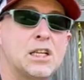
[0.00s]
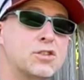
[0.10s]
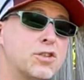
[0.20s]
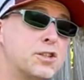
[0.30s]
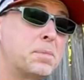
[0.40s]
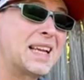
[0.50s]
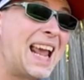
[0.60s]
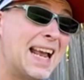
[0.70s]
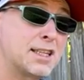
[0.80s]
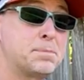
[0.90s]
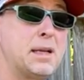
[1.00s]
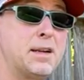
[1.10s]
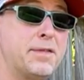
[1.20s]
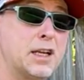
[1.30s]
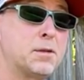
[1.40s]
So this bike has been
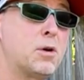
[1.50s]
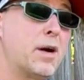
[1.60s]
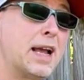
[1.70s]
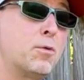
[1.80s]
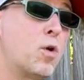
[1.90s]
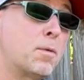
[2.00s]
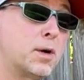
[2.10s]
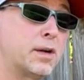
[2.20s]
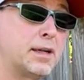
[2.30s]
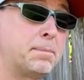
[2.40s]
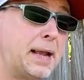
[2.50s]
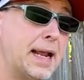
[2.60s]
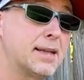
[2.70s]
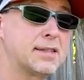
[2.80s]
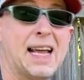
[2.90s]
available at Walmart in the past.